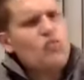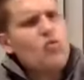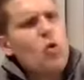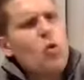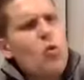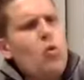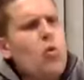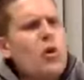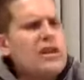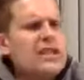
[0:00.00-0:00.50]

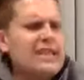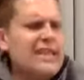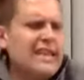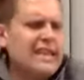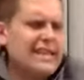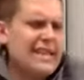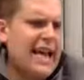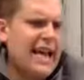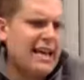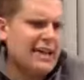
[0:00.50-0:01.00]
wasn't
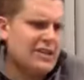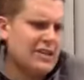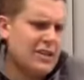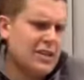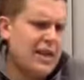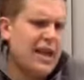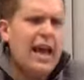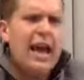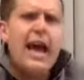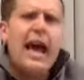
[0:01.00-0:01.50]

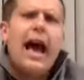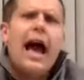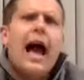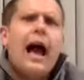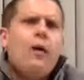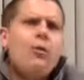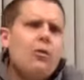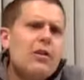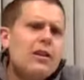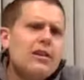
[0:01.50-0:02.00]
exactly,
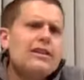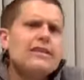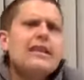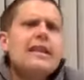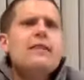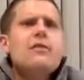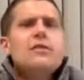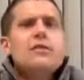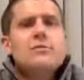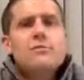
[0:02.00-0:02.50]
I wouldn't
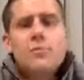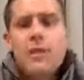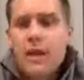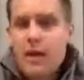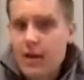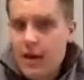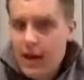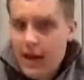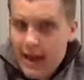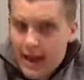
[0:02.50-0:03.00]
say
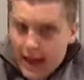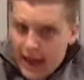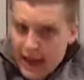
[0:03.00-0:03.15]
it